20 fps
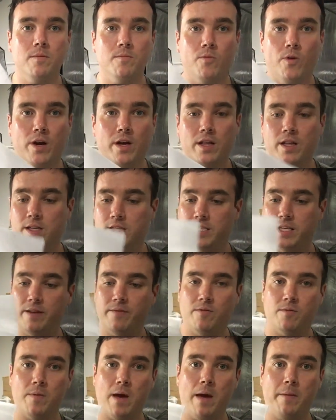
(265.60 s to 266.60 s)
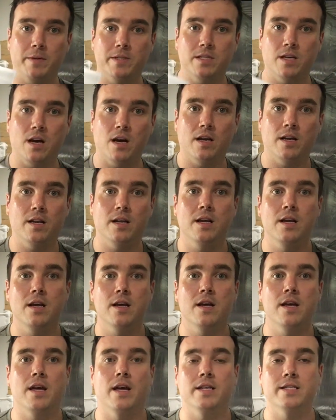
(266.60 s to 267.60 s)
umbrella, say from Amazon,
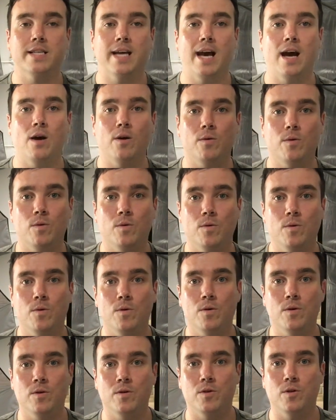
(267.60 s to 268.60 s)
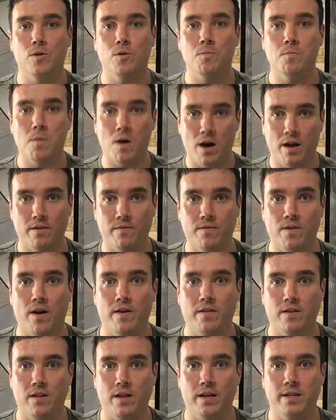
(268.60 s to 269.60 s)
it's how you
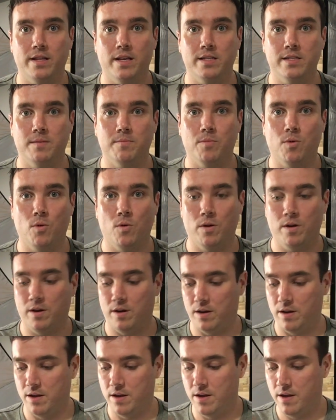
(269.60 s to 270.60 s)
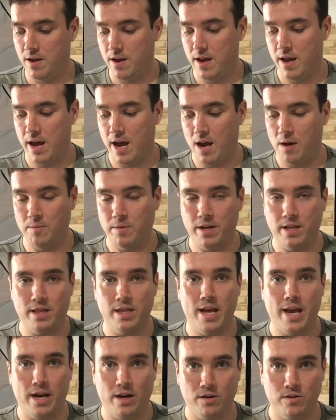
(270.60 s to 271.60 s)
modify the light that's important. How many
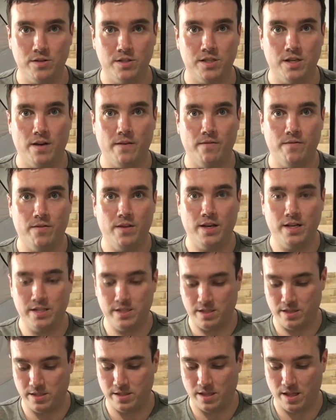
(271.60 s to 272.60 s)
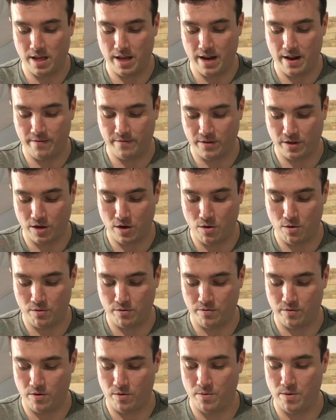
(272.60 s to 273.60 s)
layers of things does the light have to go
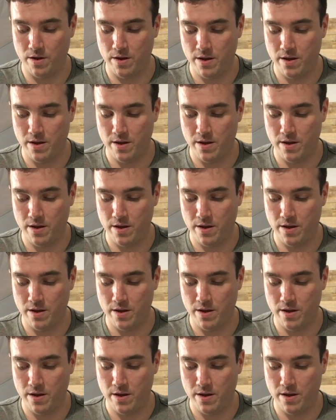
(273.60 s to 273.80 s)
through?